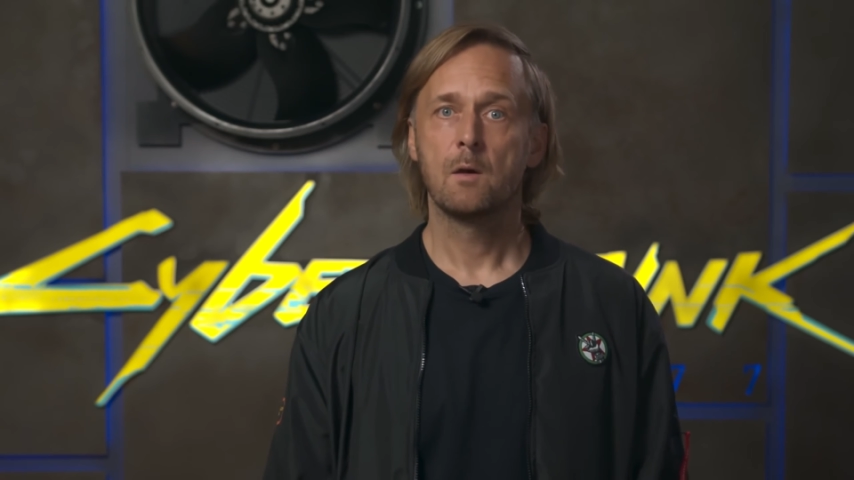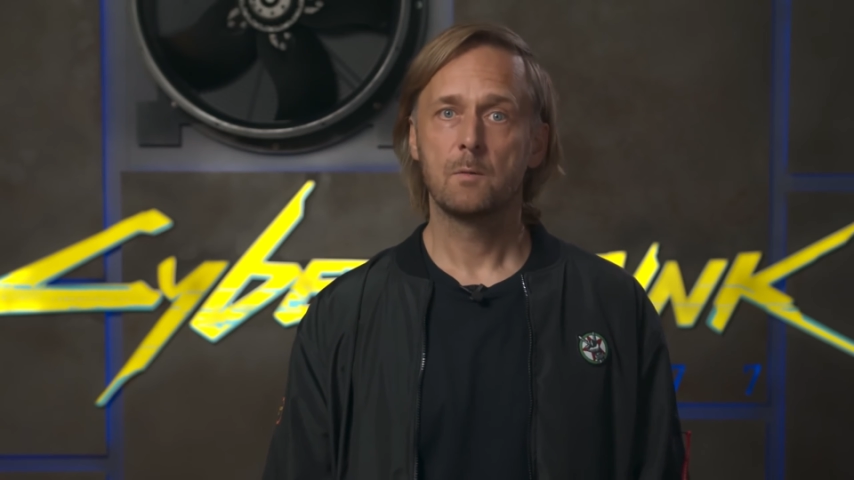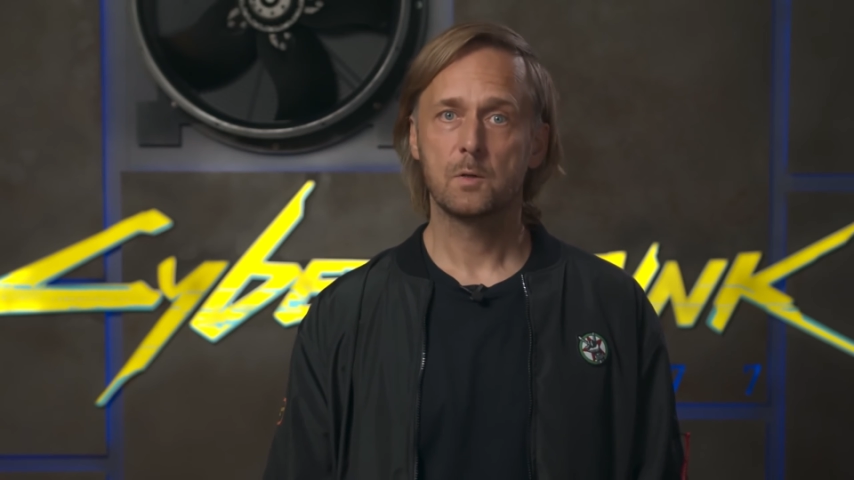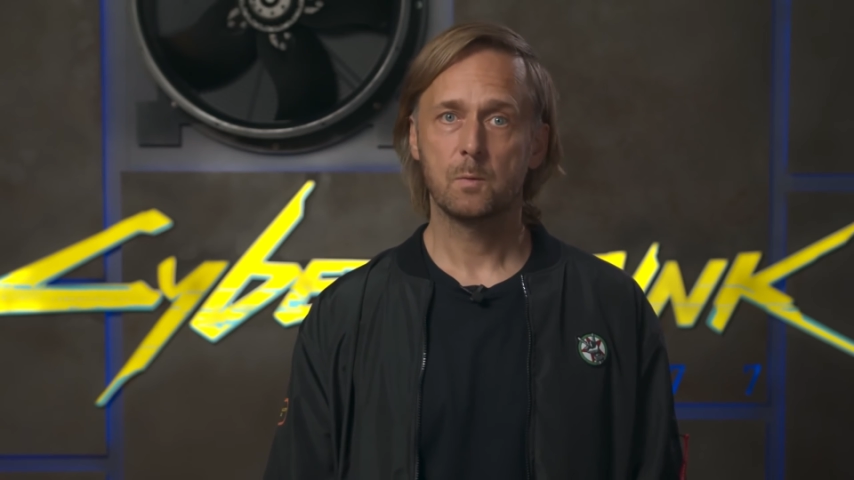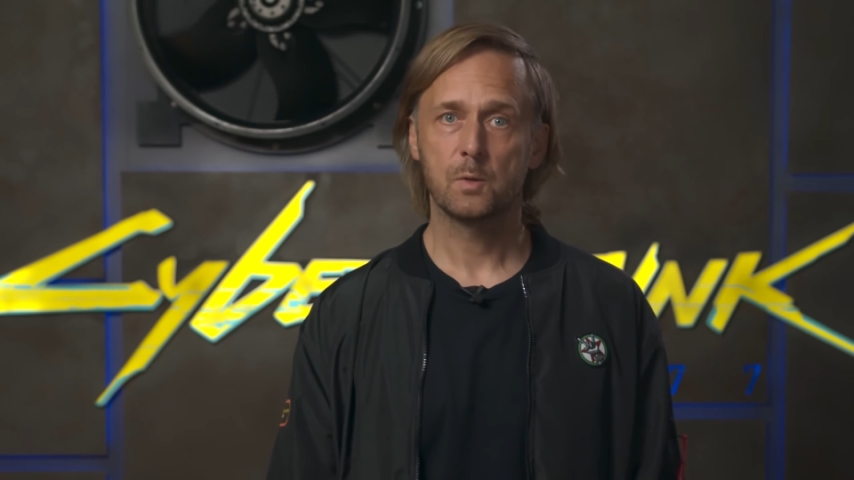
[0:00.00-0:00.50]

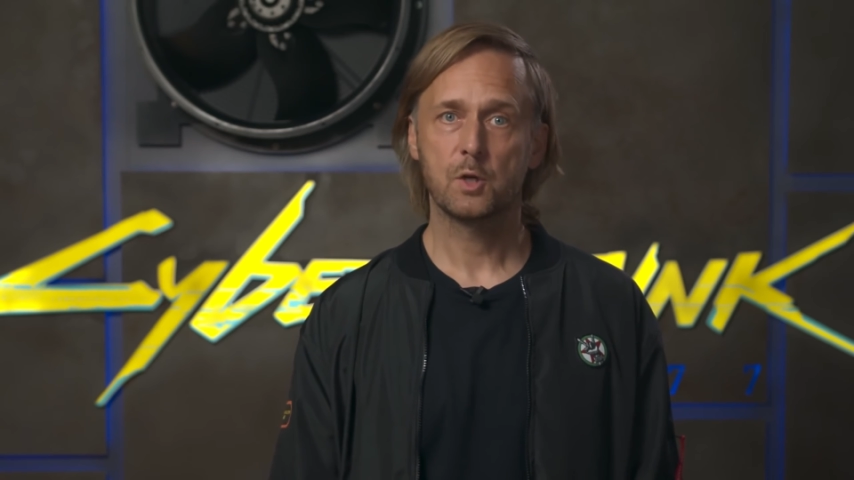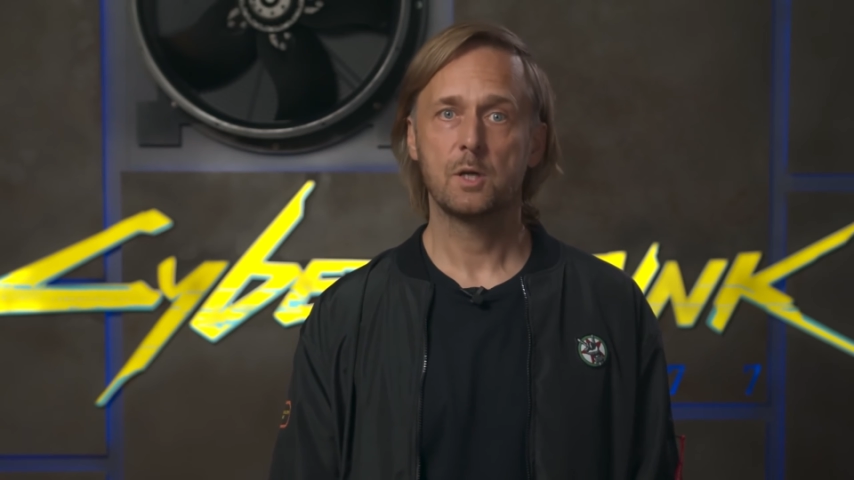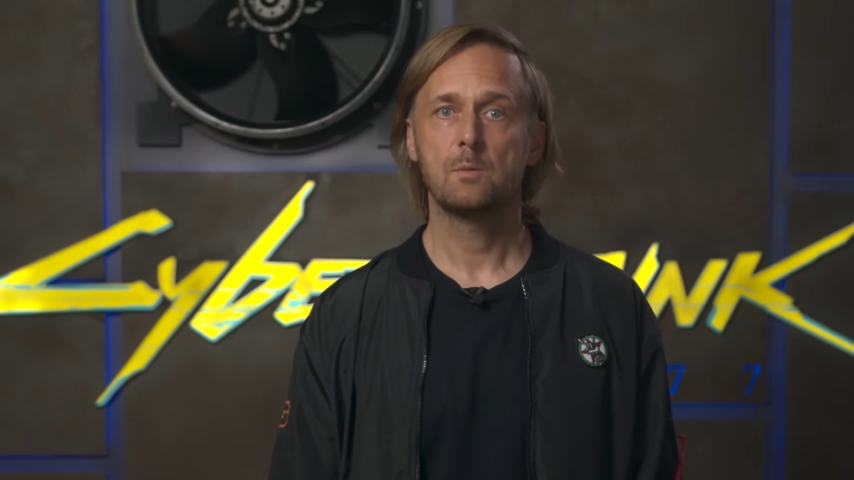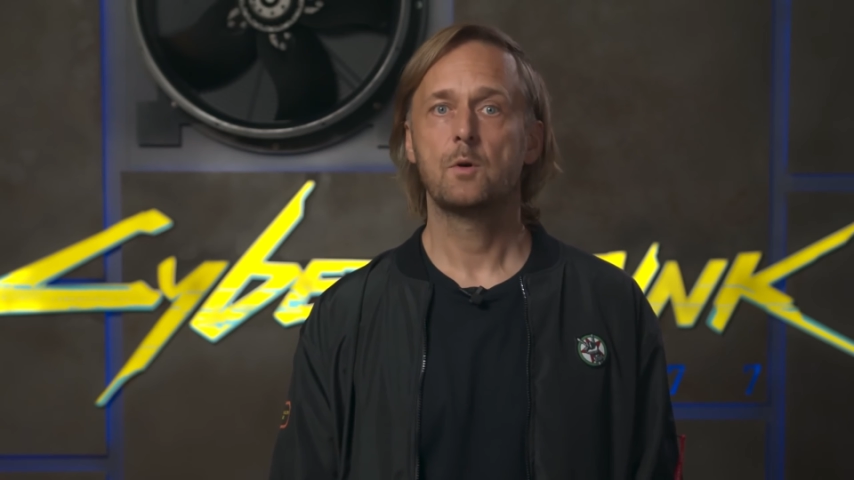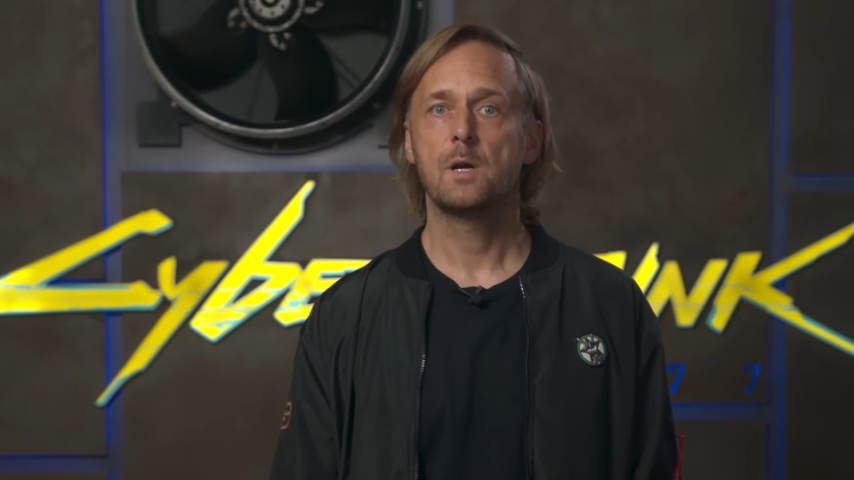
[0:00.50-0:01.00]
which we'll
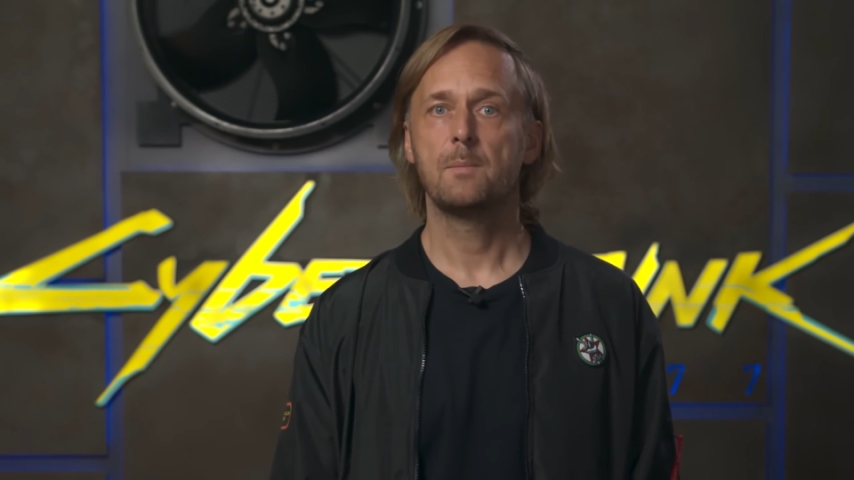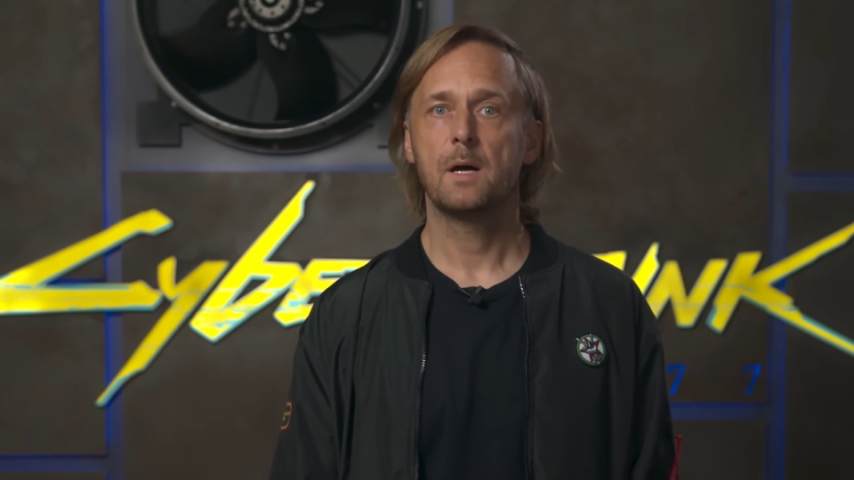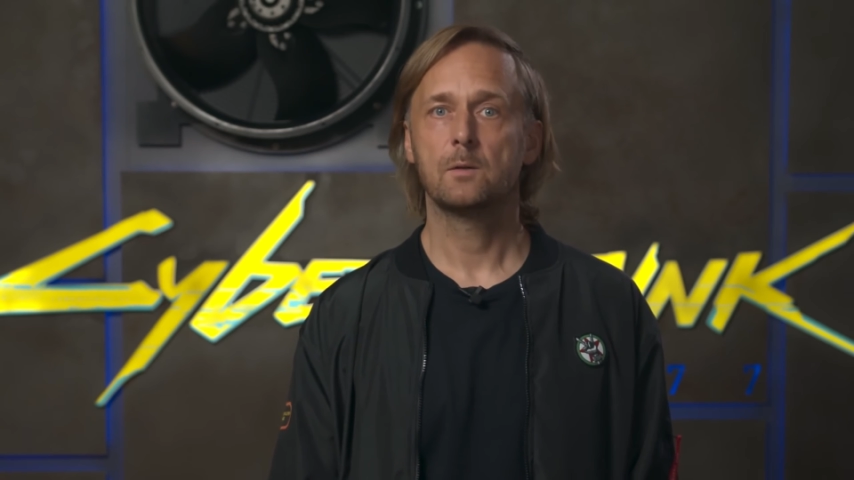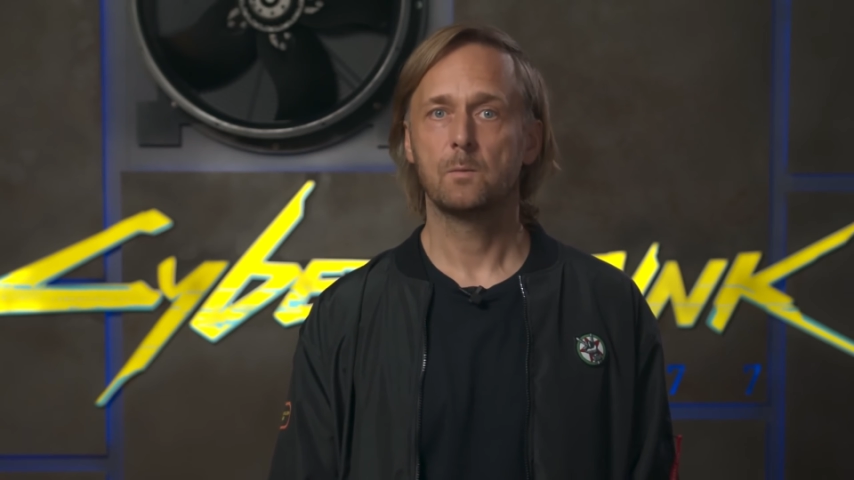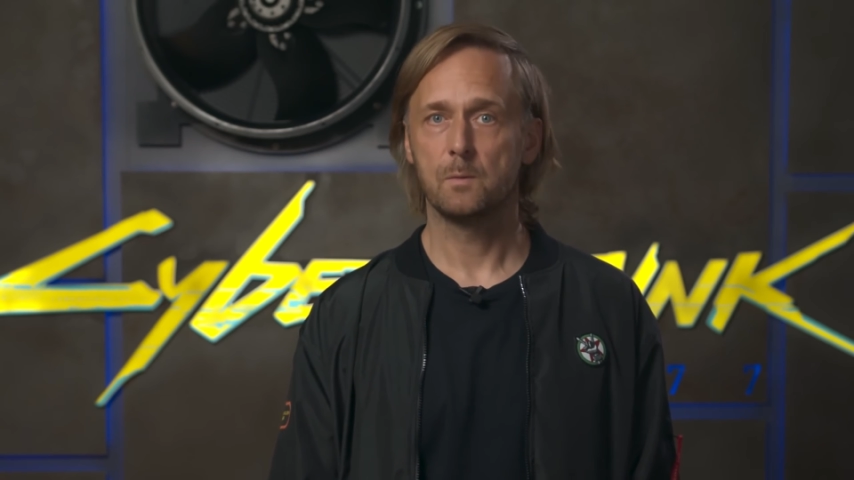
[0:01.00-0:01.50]
share more
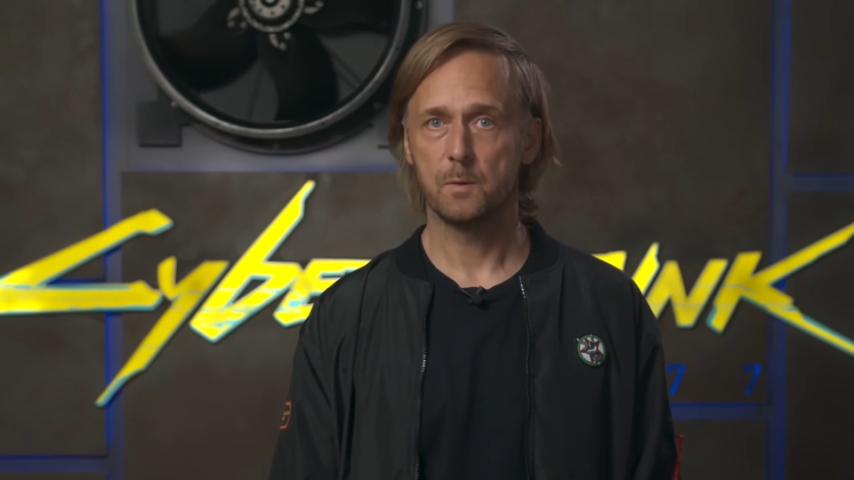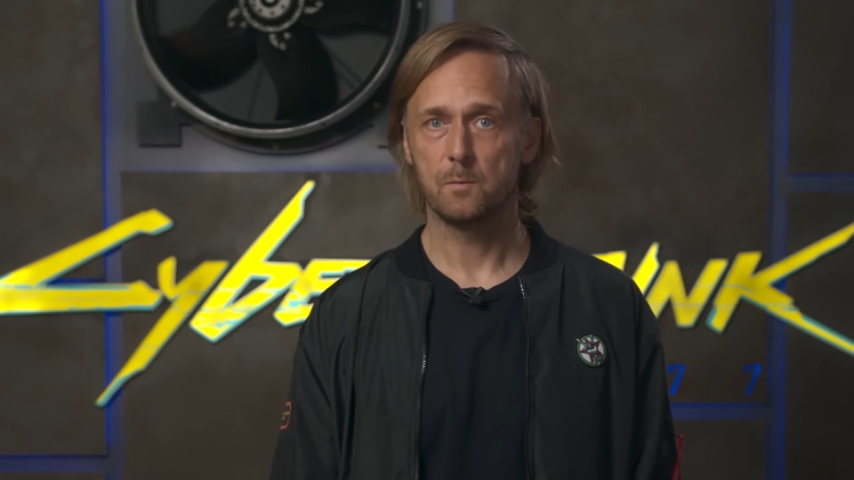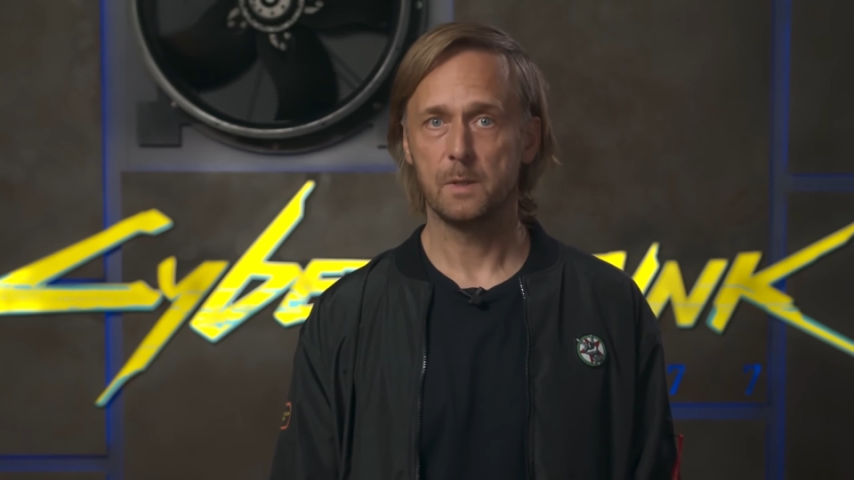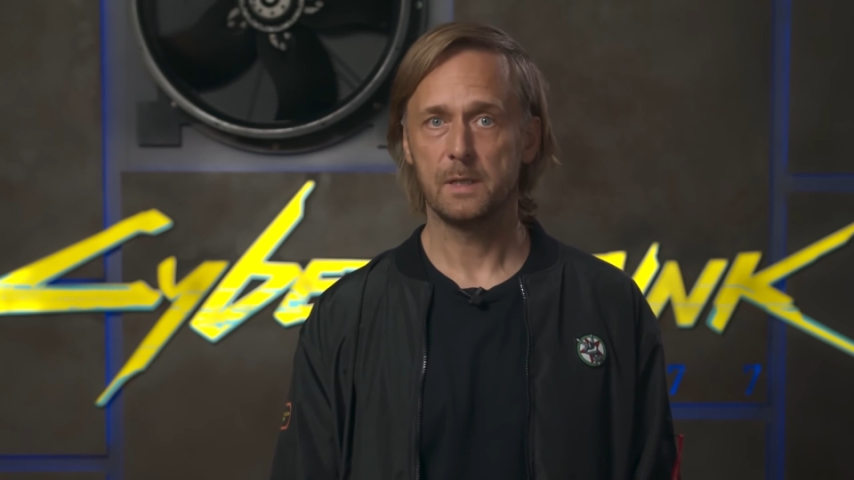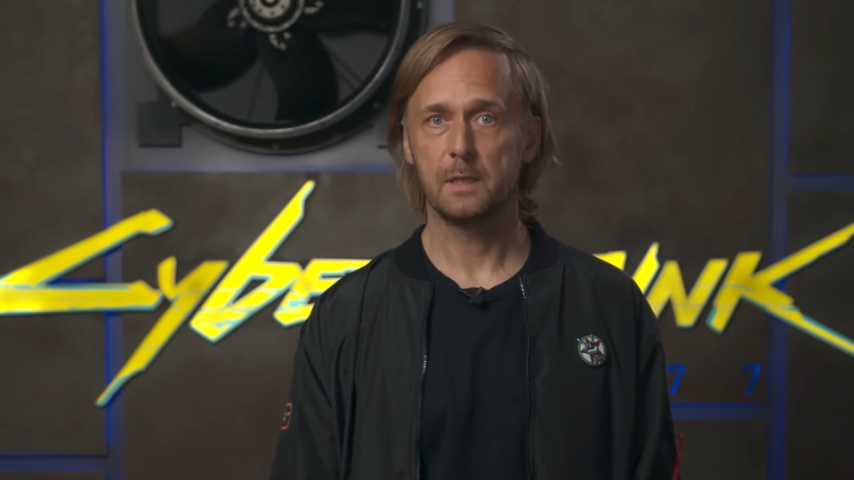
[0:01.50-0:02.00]
about when we're
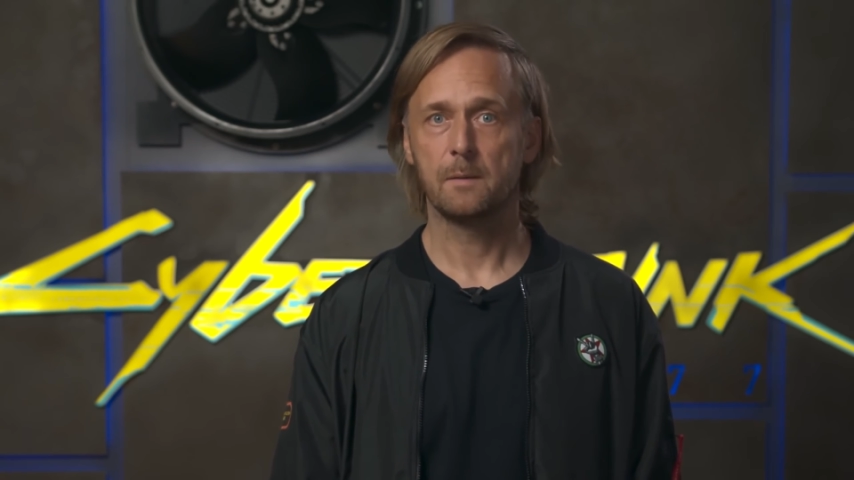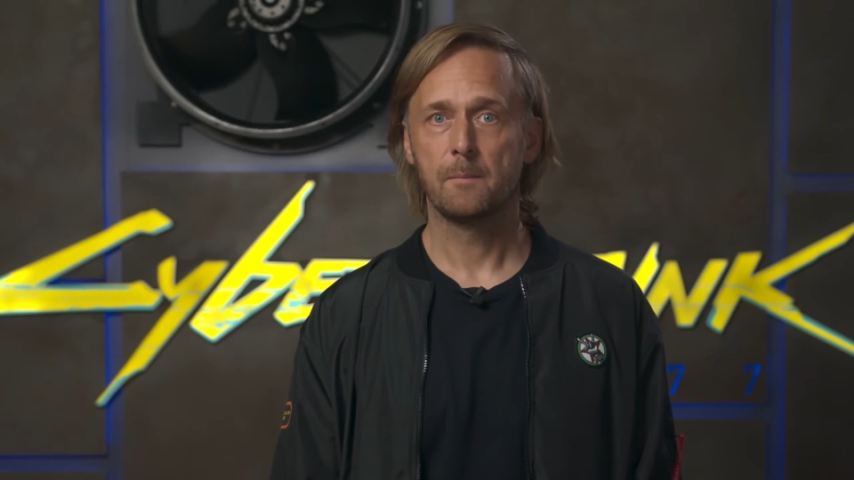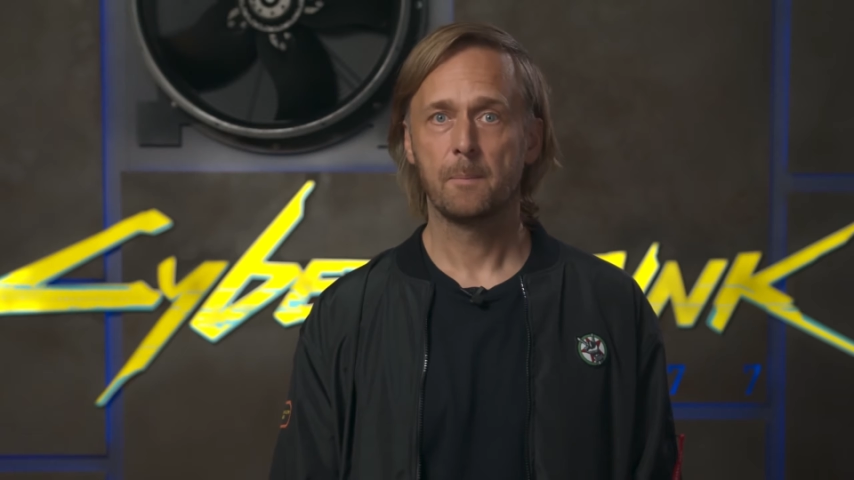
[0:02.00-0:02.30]
ready.